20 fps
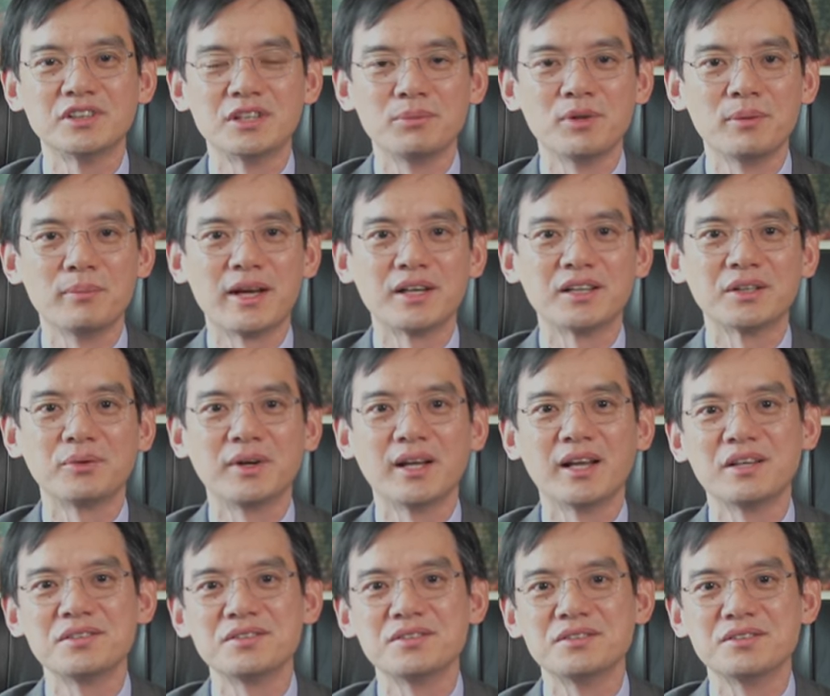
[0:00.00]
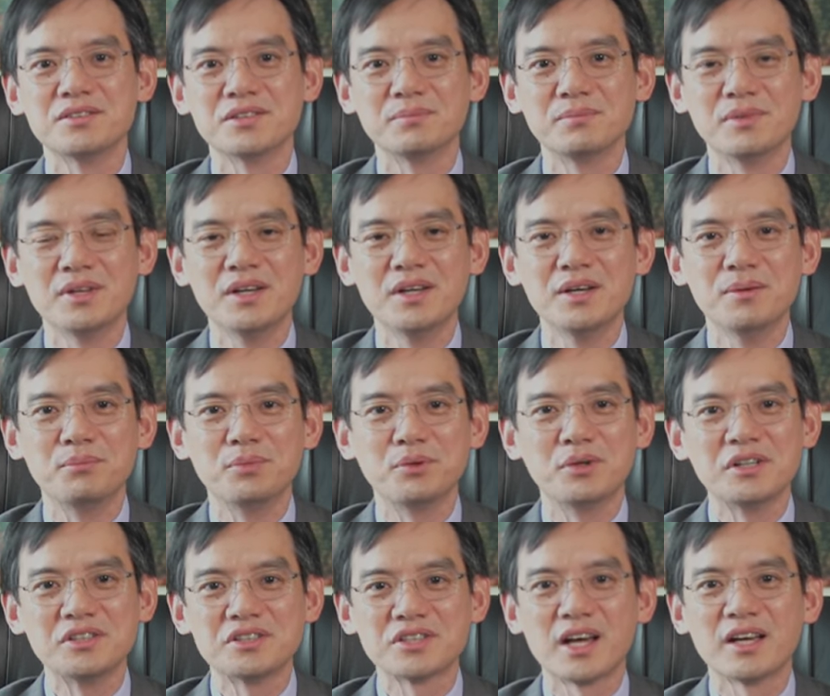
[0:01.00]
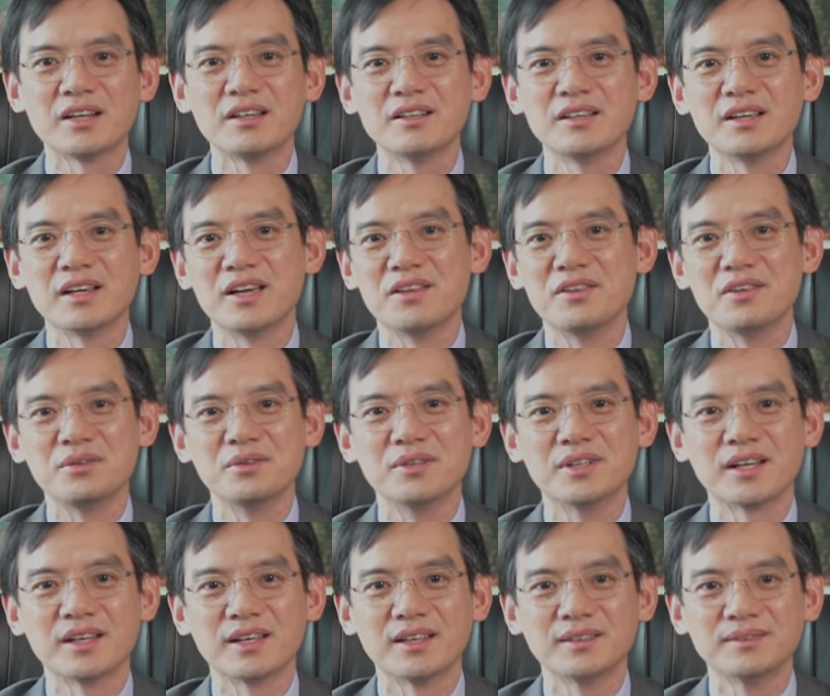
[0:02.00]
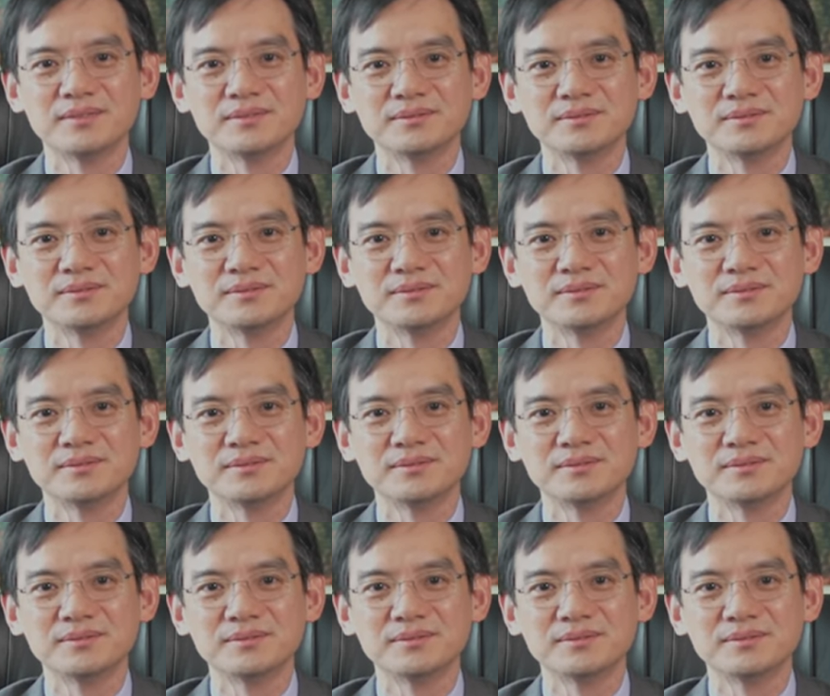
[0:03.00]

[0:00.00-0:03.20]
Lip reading: diplomatic relationship between China and the UK.